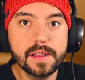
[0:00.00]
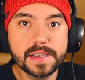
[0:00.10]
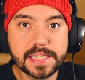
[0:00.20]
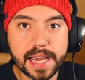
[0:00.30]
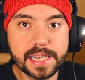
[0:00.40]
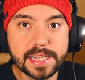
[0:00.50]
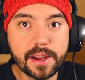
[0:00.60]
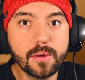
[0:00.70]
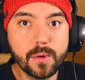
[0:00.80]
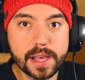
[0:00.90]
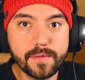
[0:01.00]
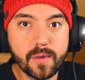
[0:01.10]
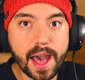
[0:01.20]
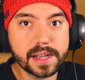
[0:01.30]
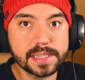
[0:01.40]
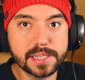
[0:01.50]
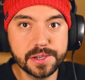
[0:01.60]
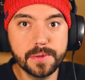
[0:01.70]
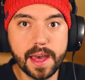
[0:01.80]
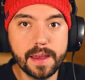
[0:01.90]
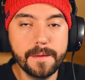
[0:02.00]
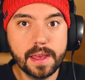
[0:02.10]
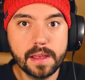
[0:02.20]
The second tier will give you access to that.